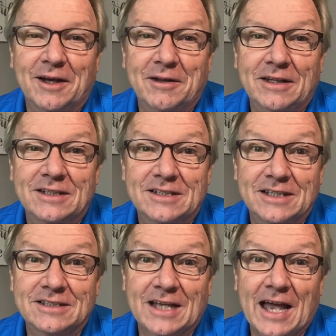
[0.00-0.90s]
This
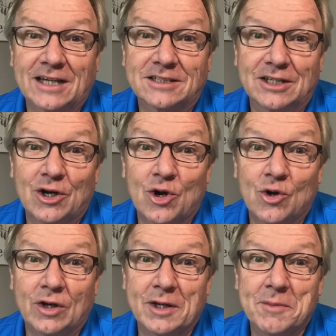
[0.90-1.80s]
is actually
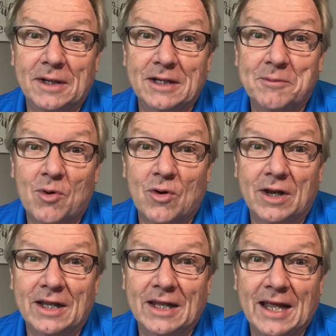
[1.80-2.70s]
early Monday
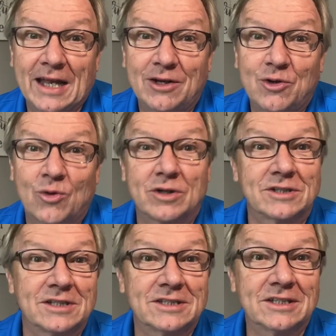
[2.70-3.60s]
morning, and
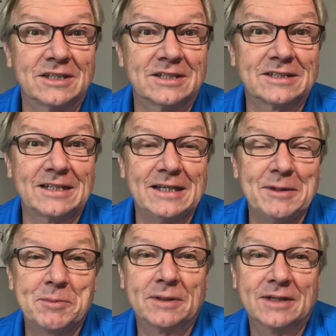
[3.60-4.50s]
Doris is still
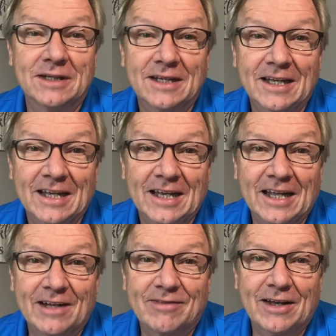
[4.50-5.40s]
asleep.
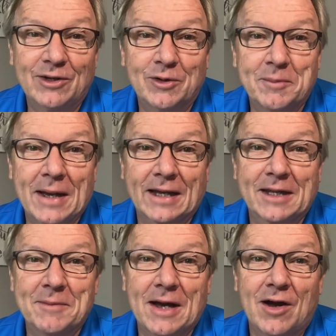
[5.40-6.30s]
And if I do it back
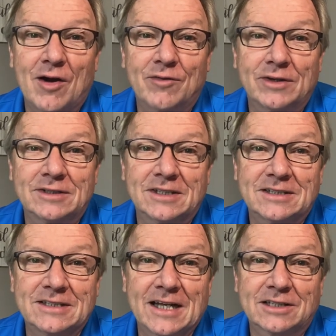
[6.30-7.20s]
in my office,
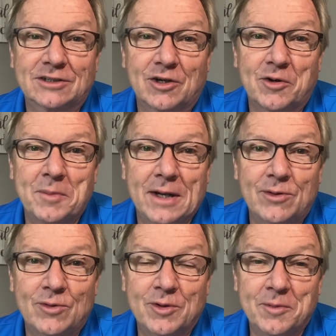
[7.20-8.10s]
it's next to her
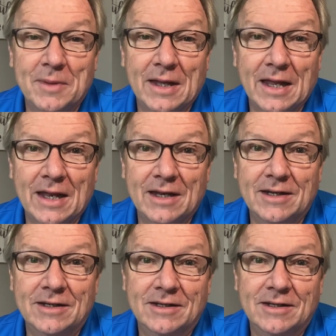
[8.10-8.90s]
bedroom, and